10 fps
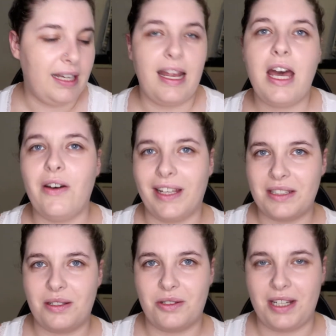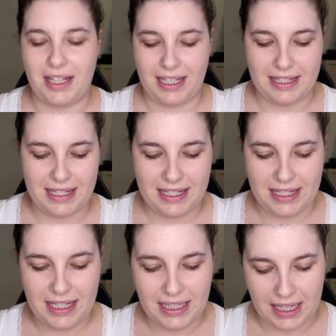Now I get to try the
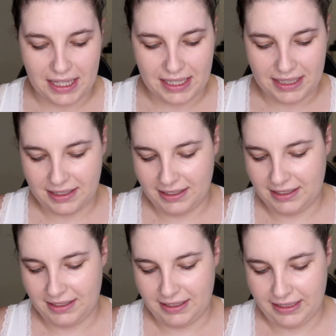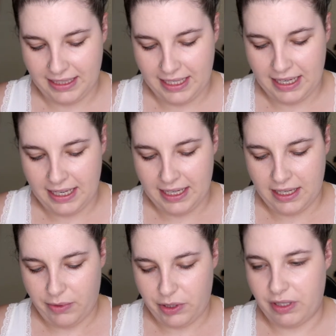concealer,
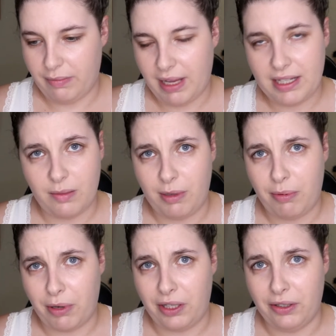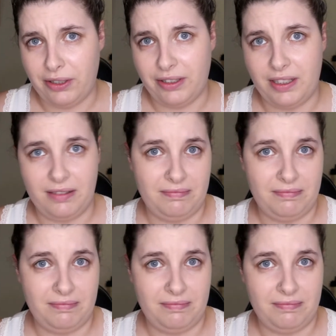which is meant to be pretty good.